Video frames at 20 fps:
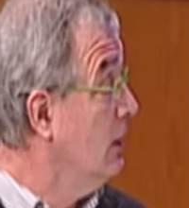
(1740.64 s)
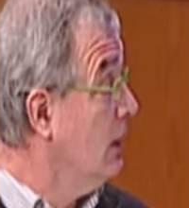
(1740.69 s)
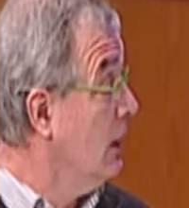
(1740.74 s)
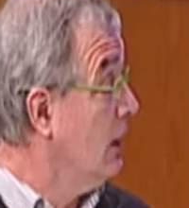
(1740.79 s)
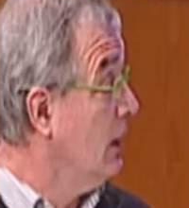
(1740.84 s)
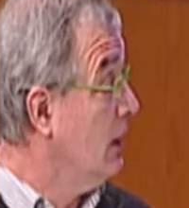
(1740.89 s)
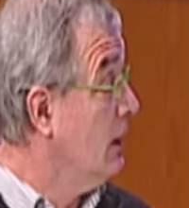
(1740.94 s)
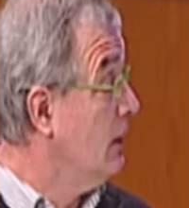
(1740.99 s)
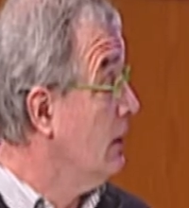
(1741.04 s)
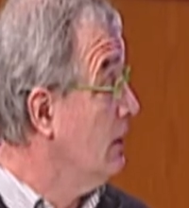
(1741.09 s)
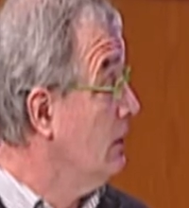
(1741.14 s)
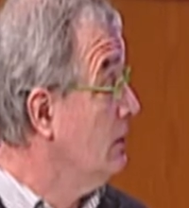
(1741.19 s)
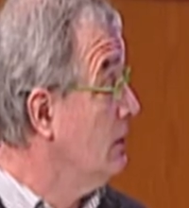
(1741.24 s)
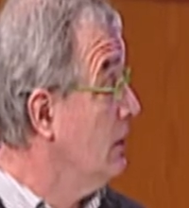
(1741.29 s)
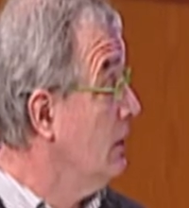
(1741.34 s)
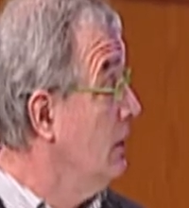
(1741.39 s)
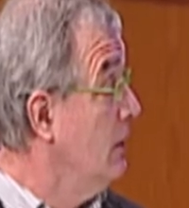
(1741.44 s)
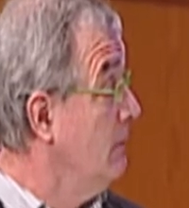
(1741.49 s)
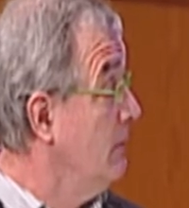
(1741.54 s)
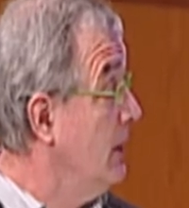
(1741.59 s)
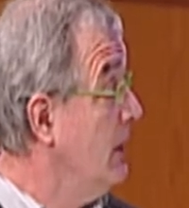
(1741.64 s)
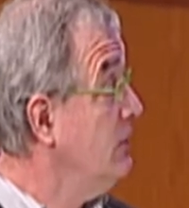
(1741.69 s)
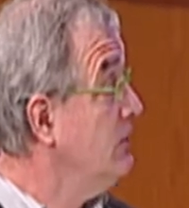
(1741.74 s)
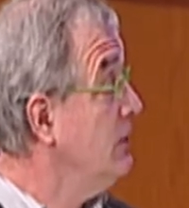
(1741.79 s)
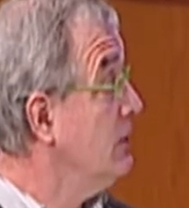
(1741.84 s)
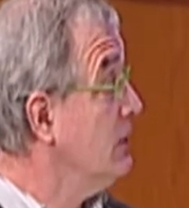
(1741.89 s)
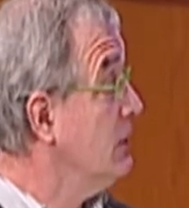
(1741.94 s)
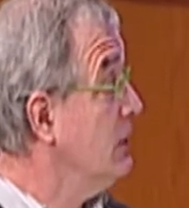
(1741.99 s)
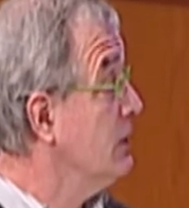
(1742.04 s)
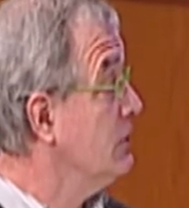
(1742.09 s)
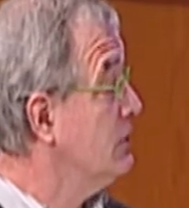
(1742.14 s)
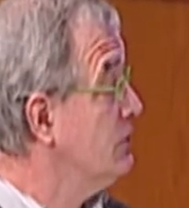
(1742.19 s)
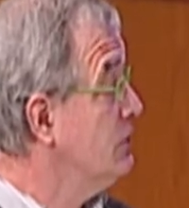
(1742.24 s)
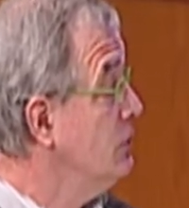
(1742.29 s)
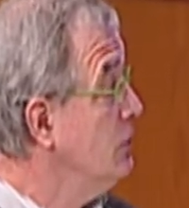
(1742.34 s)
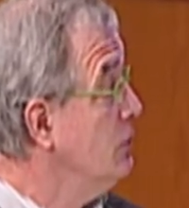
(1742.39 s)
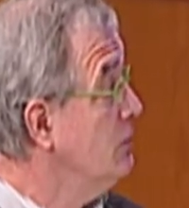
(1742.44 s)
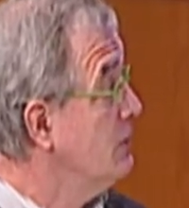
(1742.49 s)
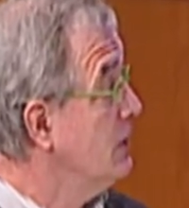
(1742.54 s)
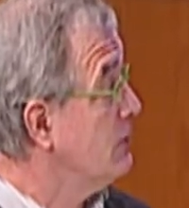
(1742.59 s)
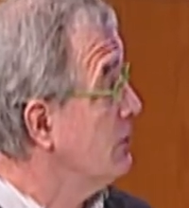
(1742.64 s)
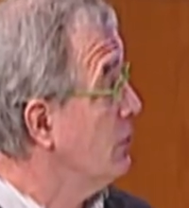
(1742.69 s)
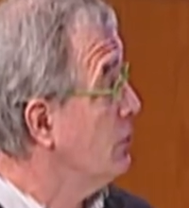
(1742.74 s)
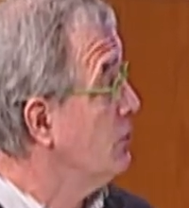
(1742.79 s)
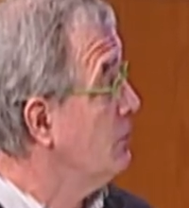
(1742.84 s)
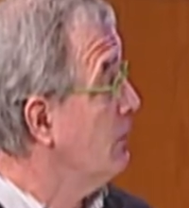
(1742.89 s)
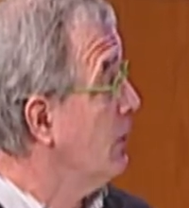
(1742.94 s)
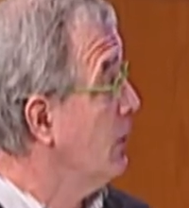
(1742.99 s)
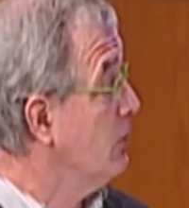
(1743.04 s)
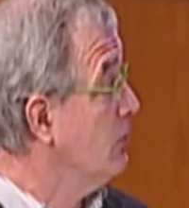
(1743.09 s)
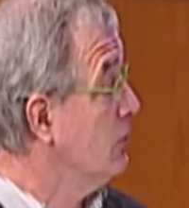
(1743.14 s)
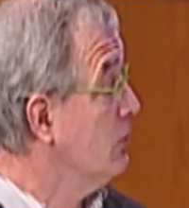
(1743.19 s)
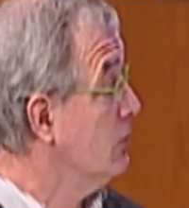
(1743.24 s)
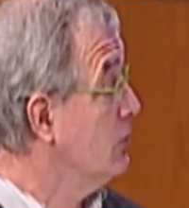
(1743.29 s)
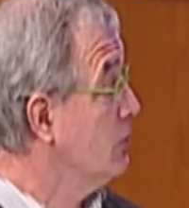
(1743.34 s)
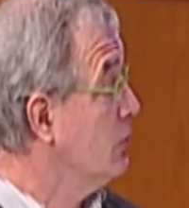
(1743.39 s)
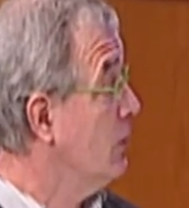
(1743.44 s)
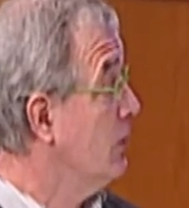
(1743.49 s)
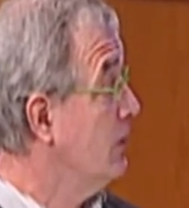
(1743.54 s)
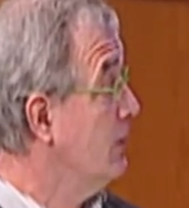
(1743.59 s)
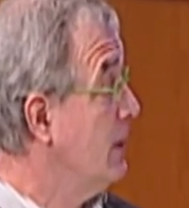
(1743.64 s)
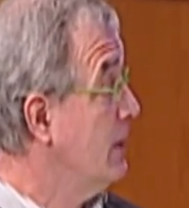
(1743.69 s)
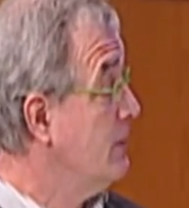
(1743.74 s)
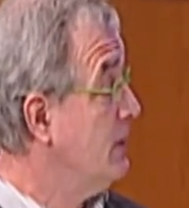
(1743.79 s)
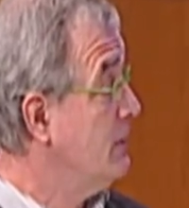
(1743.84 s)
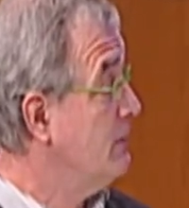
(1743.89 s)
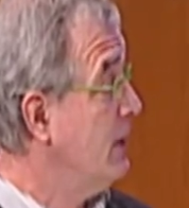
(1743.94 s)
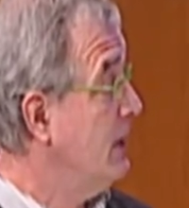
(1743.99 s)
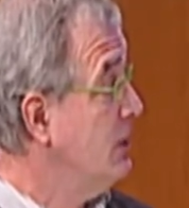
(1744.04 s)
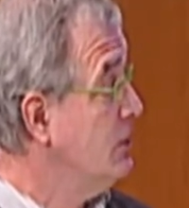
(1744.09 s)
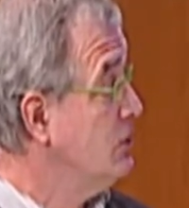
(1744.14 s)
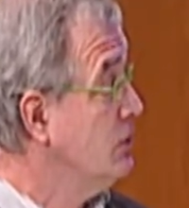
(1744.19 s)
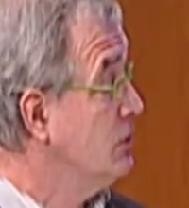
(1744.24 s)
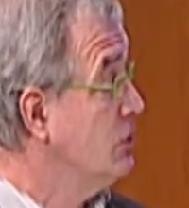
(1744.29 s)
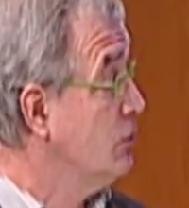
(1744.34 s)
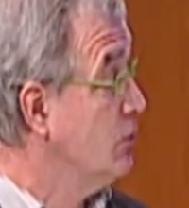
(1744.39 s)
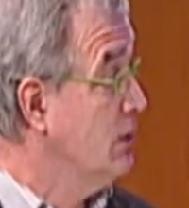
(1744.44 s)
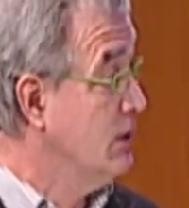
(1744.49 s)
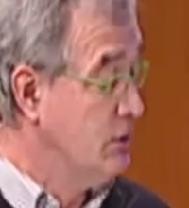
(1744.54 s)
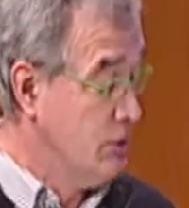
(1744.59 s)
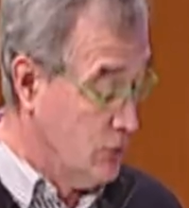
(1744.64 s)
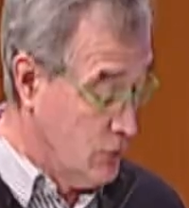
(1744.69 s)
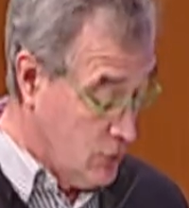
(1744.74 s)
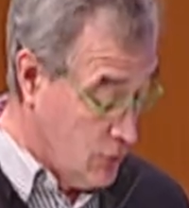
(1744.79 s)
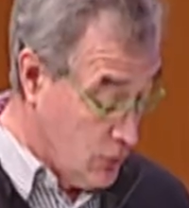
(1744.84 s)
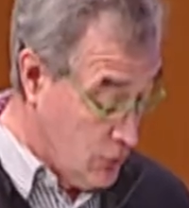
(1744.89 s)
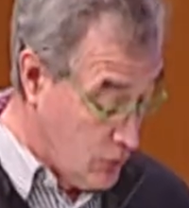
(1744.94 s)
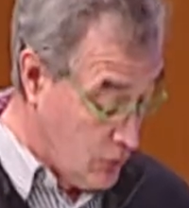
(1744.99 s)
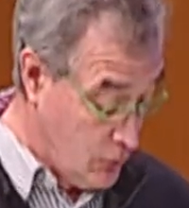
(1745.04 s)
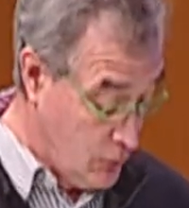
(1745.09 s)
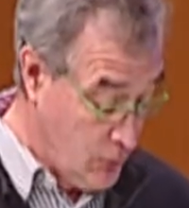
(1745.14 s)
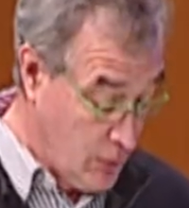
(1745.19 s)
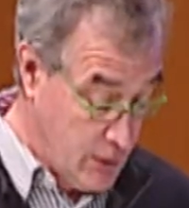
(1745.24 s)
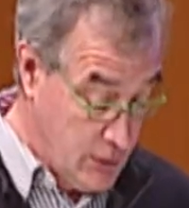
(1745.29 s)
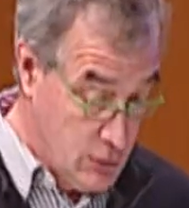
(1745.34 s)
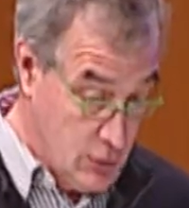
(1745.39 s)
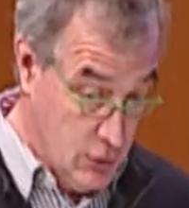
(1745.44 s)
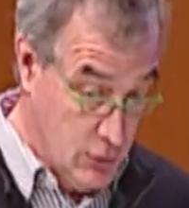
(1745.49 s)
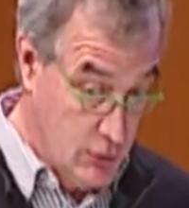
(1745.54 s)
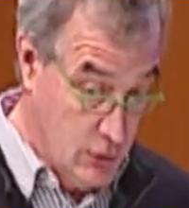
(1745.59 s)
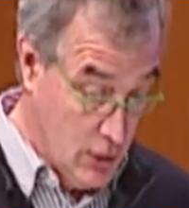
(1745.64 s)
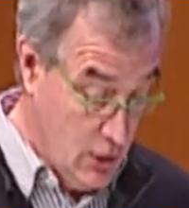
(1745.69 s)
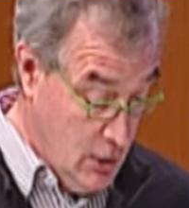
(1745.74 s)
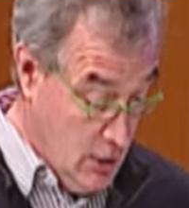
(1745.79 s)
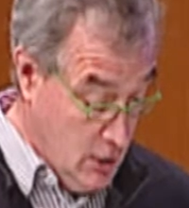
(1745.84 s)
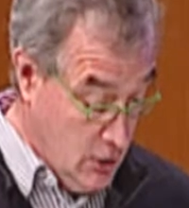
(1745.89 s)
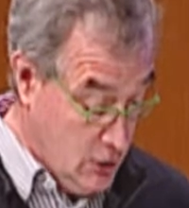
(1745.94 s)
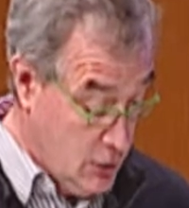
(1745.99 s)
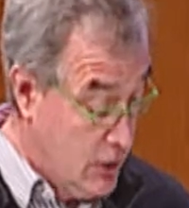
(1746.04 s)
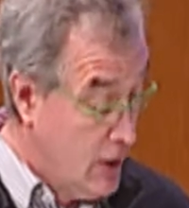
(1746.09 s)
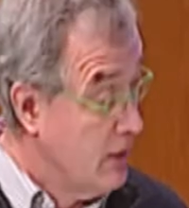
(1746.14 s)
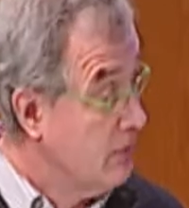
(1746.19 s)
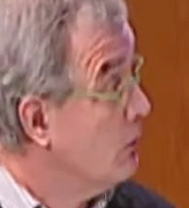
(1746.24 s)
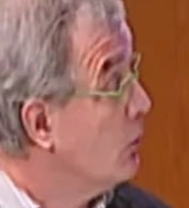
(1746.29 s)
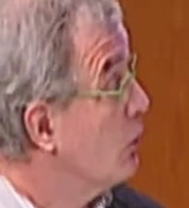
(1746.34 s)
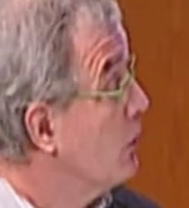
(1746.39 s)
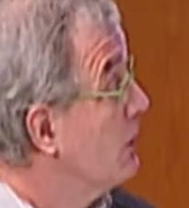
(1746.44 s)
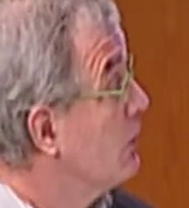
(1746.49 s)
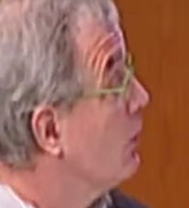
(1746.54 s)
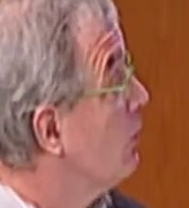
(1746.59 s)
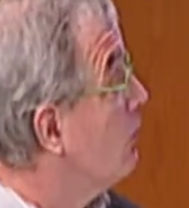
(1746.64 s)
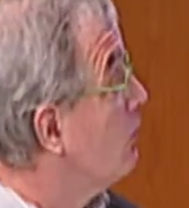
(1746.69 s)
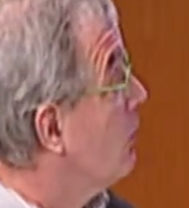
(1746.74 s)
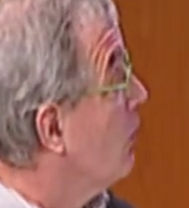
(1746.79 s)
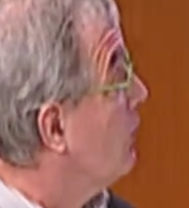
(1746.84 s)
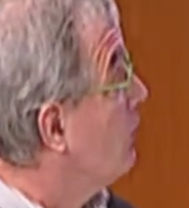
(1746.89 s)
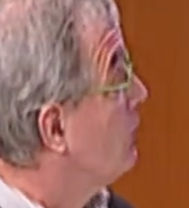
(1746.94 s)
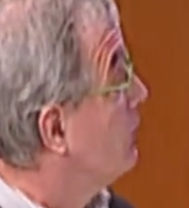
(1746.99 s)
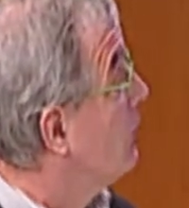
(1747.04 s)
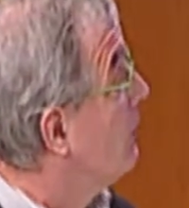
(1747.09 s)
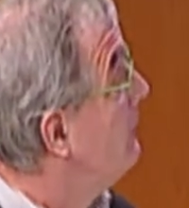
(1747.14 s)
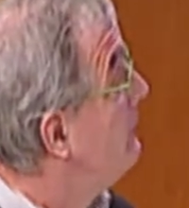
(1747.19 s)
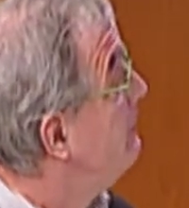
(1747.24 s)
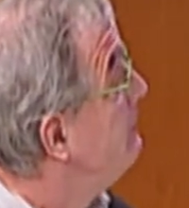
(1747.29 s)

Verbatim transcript: and basically assume that those partners, whether they be patients, researchers, or funders, should have more equal roles.